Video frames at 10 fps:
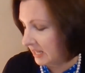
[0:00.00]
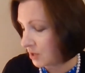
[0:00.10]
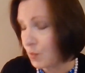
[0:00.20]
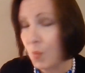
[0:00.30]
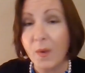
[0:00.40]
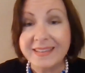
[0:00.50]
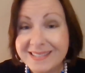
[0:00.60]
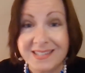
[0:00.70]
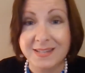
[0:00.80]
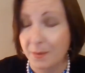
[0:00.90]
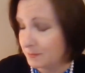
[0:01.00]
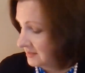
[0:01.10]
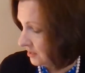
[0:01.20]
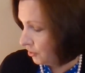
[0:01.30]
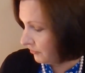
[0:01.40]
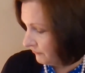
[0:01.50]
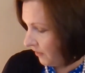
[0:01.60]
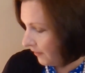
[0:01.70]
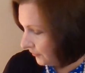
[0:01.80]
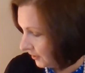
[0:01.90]
and winsome," said her
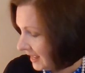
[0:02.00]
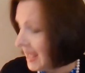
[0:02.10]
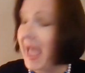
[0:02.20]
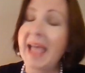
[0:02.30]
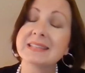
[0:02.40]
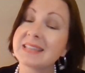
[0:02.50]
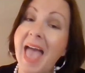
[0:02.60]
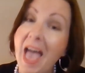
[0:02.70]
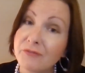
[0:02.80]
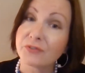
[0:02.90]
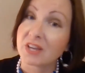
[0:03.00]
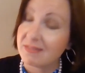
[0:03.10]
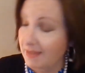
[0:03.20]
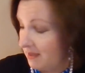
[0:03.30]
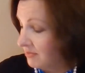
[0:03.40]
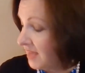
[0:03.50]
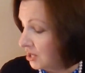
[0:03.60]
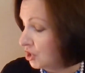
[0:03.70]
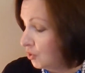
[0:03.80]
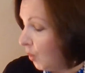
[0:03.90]
father. "It's everything that
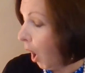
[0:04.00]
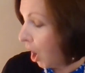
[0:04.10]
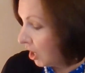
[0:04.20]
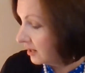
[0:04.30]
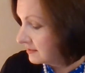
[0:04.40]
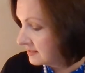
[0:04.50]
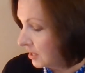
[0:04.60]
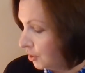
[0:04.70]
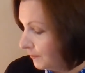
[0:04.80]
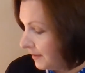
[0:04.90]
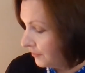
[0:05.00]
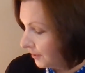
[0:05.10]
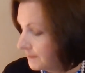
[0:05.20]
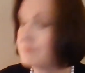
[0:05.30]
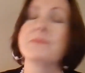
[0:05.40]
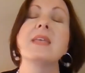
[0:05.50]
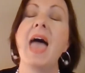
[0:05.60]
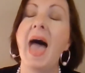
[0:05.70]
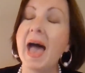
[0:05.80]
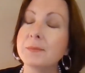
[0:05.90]
you are," said her mother.
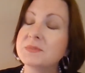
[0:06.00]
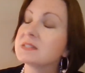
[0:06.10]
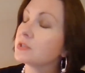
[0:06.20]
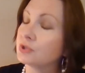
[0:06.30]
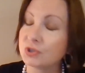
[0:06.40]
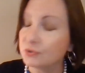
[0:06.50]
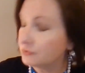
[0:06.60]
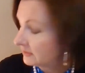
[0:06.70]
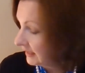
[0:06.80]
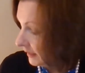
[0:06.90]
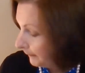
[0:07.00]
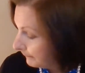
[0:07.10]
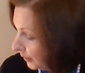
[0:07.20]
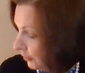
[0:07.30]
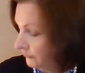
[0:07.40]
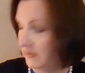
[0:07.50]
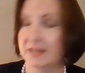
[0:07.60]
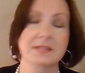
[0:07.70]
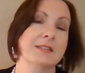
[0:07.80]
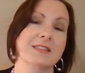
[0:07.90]
"Absolutely
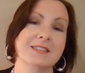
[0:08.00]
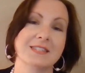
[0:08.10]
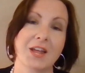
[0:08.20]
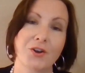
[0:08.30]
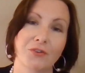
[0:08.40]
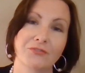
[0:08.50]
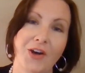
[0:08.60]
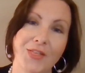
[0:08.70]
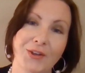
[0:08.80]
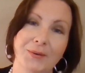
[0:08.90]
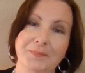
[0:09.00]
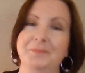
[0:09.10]
perfect," said her father.